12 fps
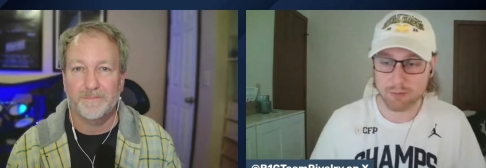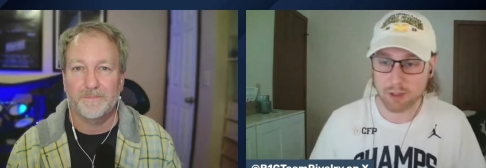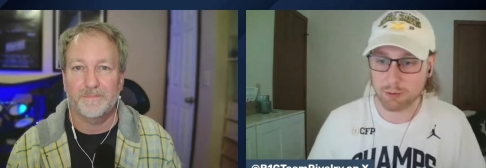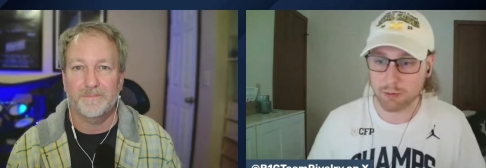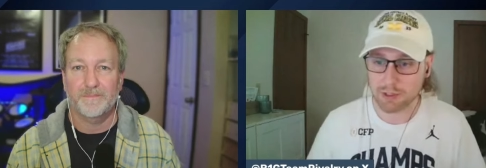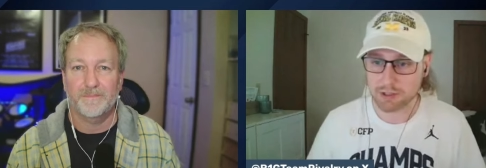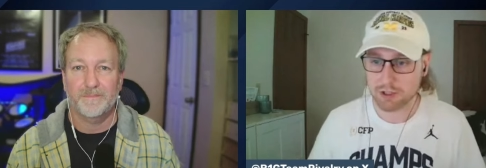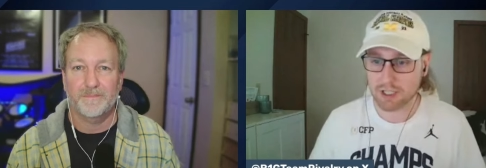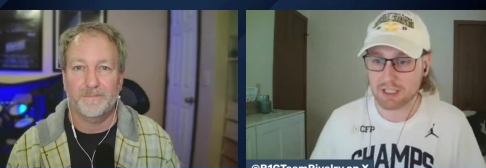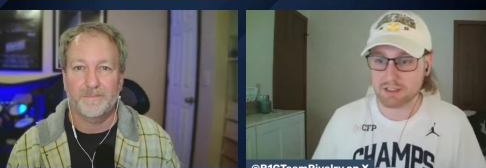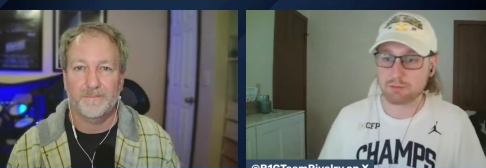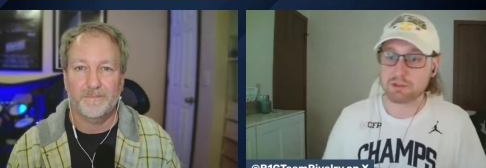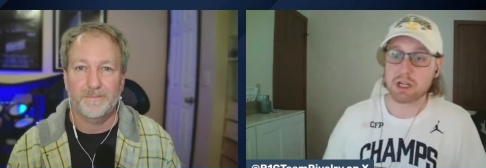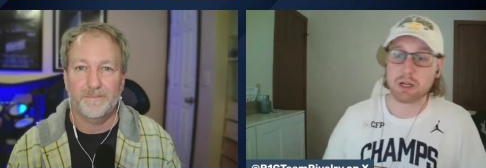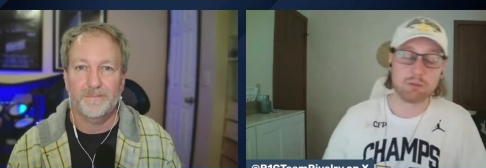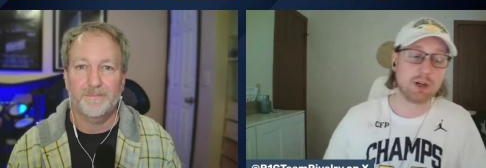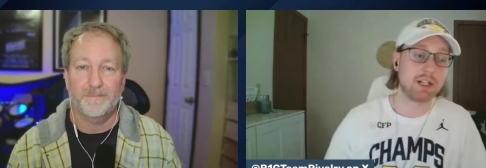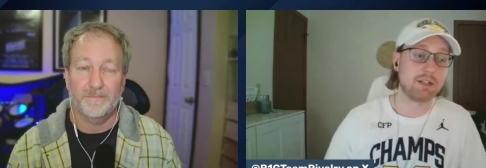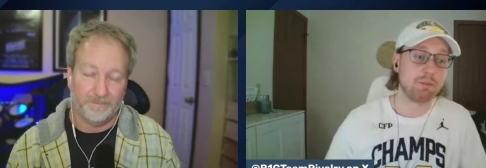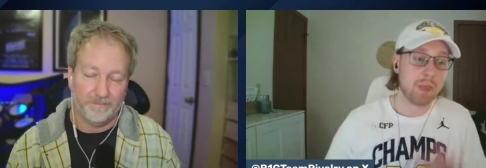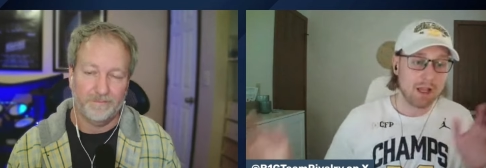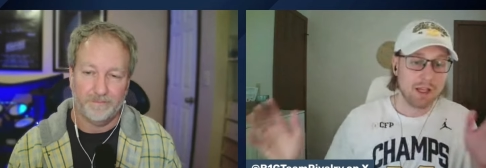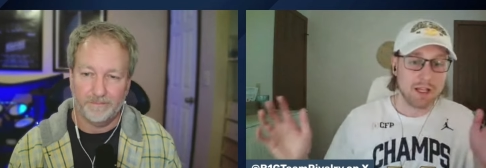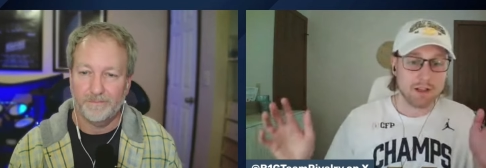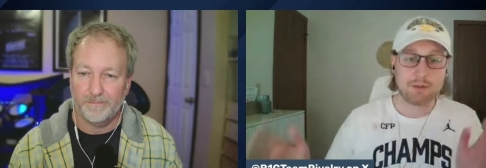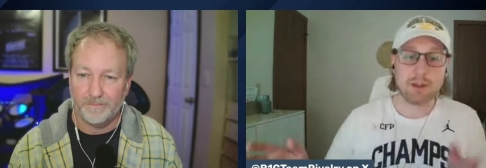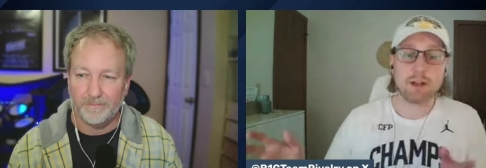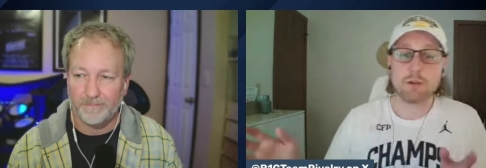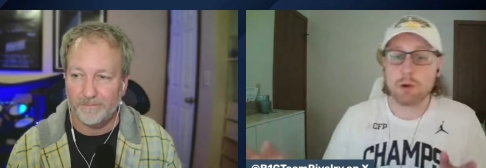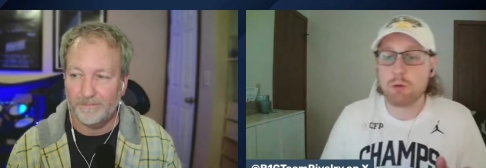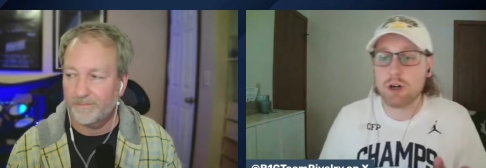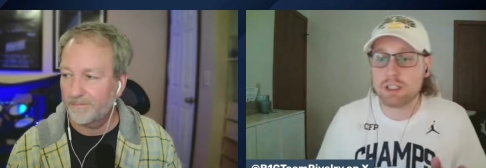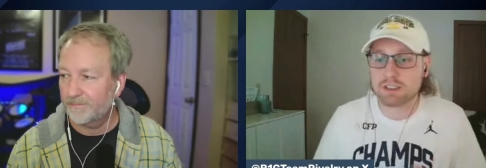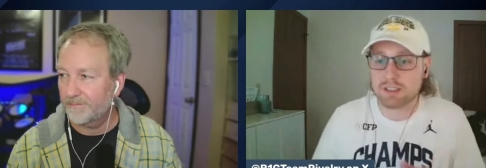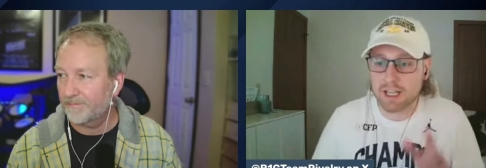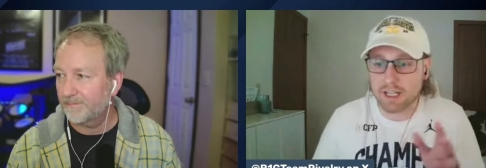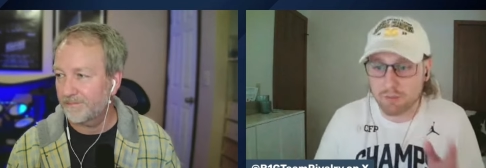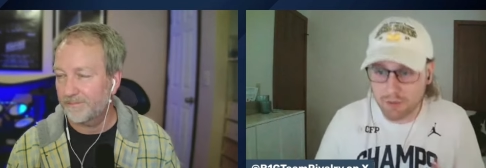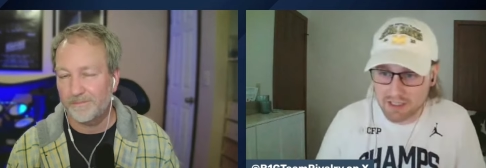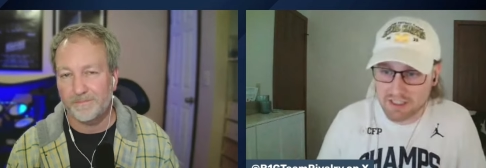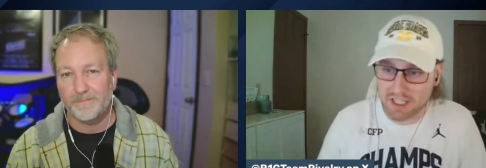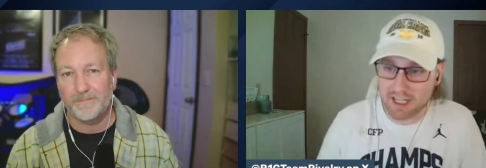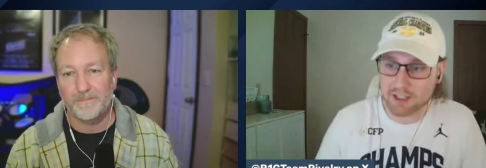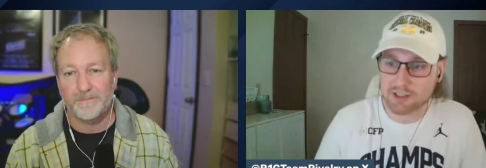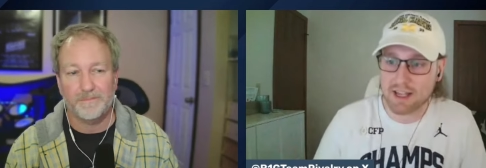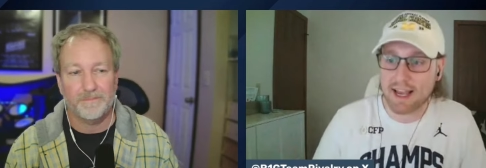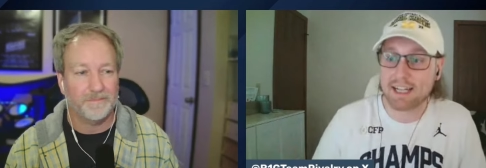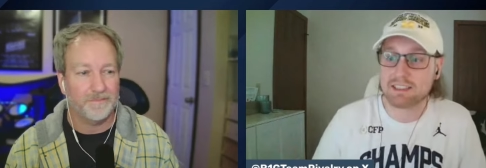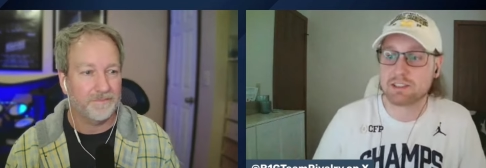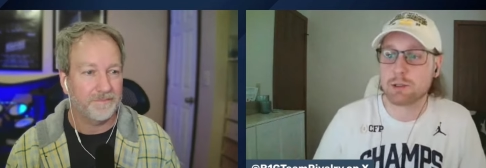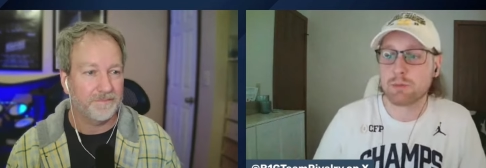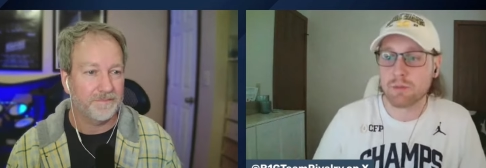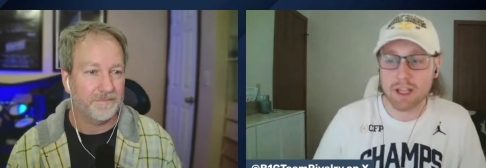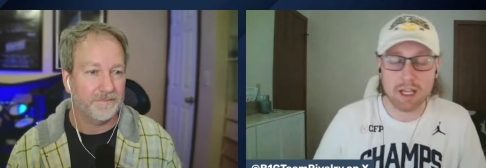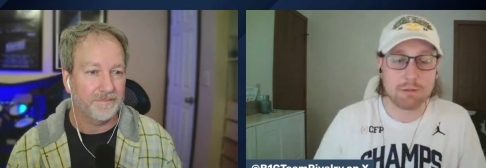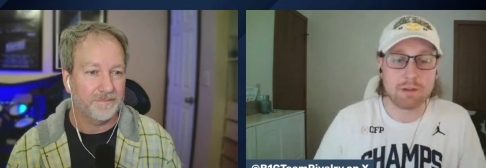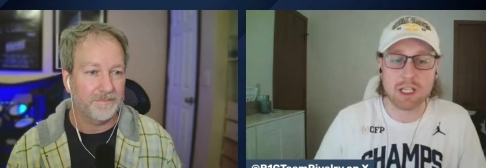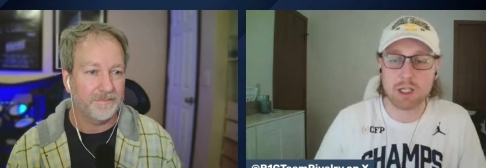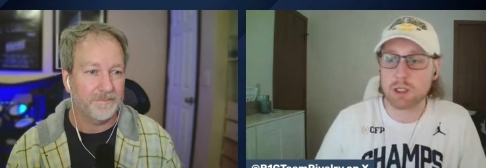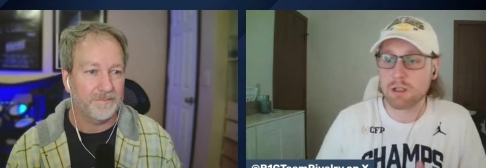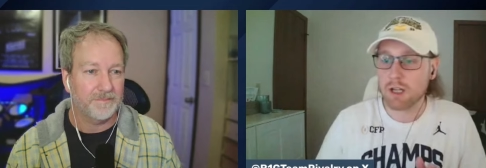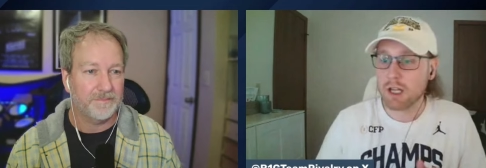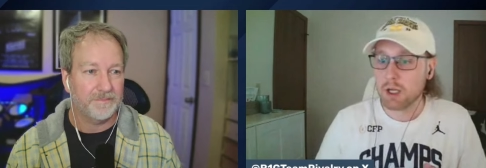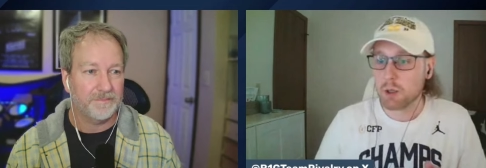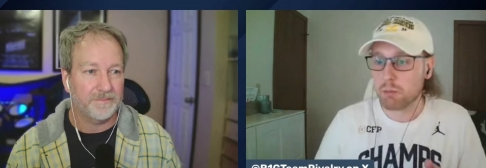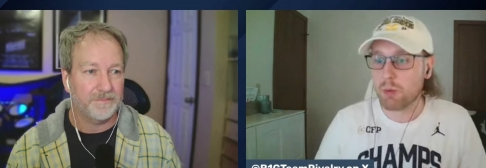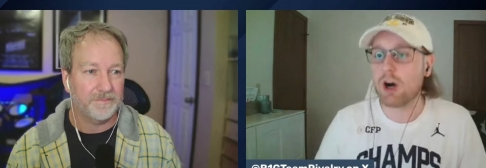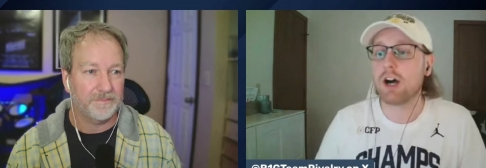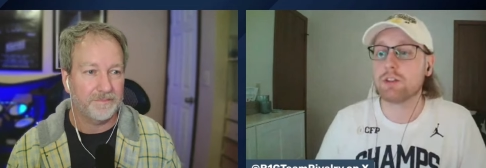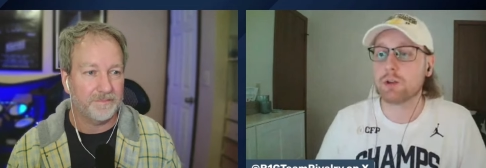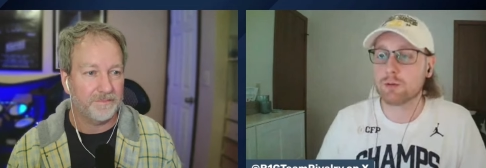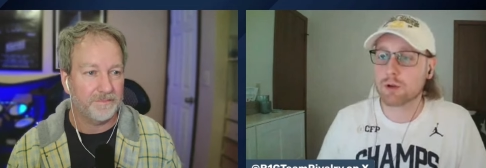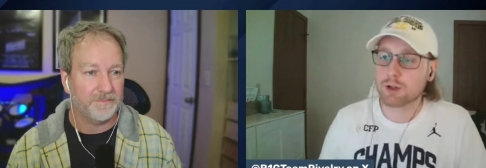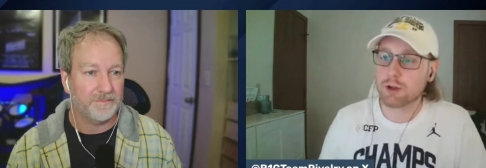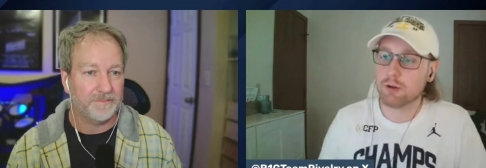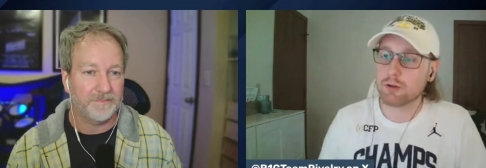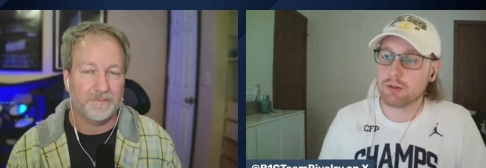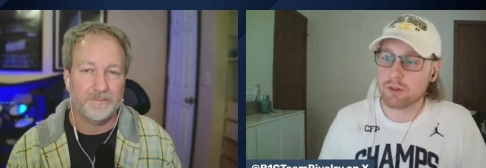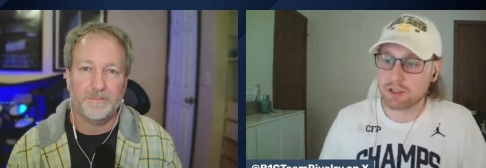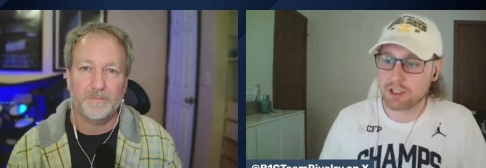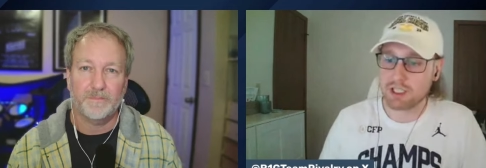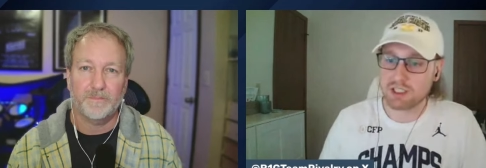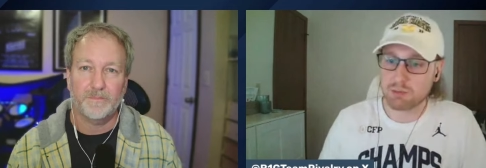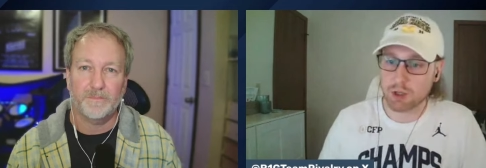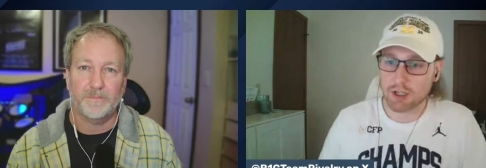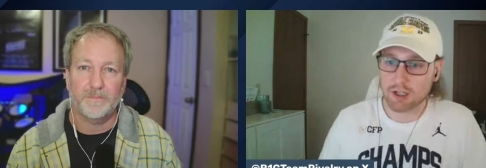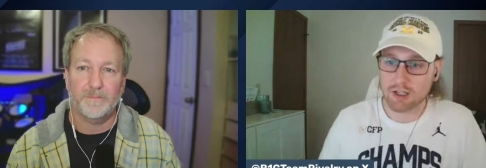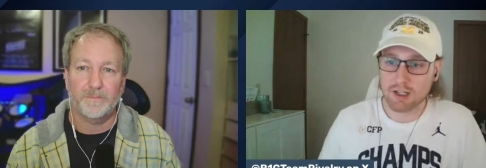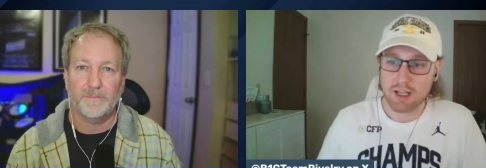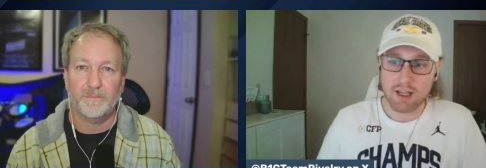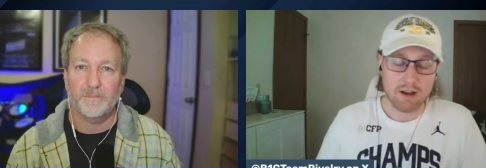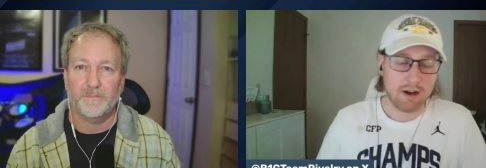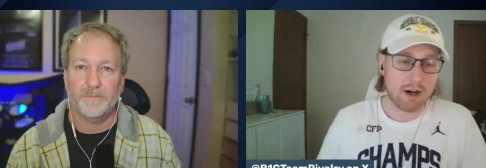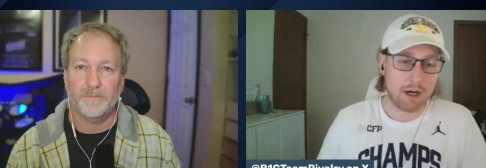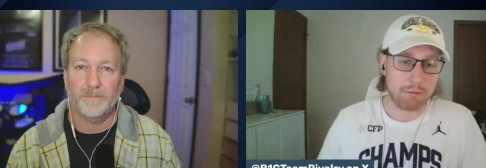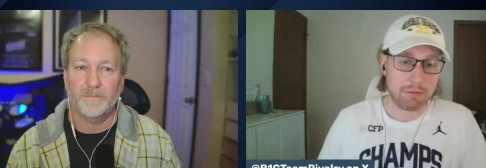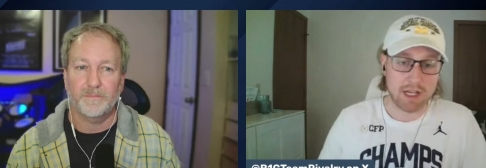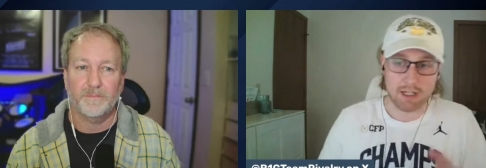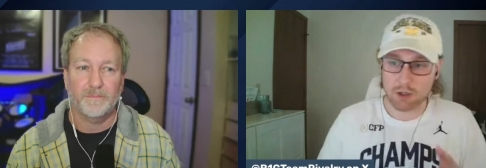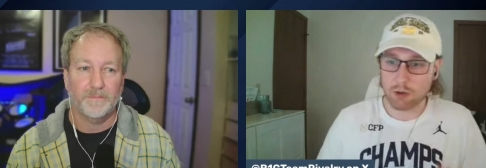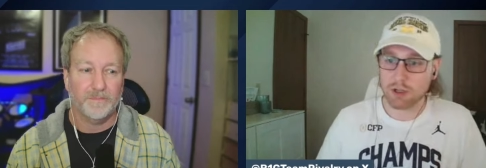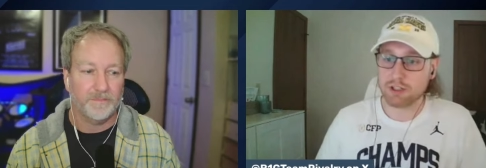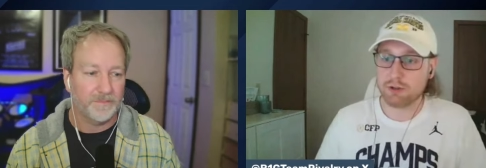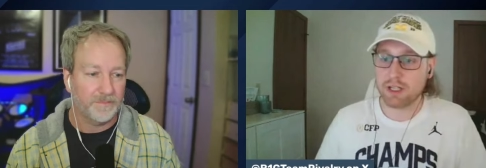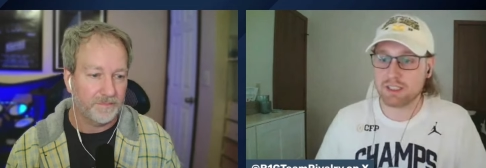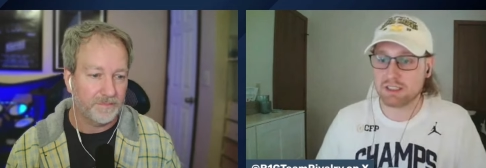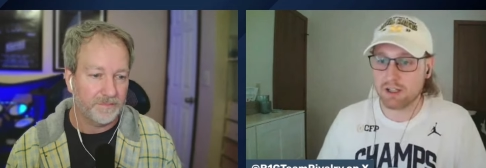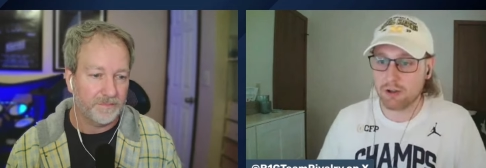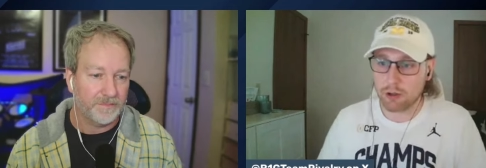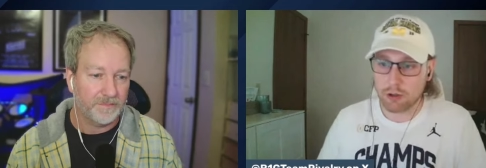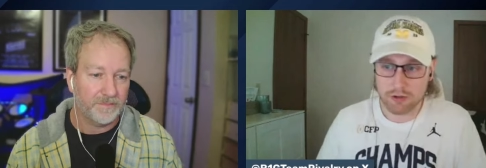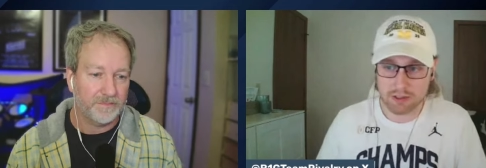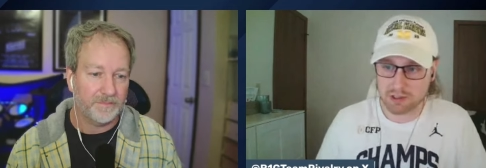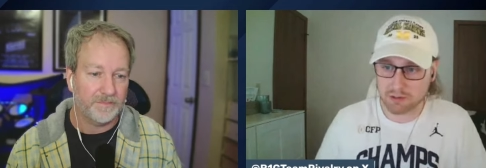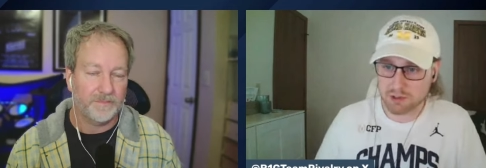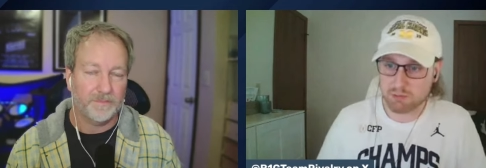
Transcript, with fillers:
Speaker 1: Maybe we should try it sometime. But the thing of it was that investigators asked him if he bought the recruit the cheeseburger um, and according to Isaiah Hole, there's some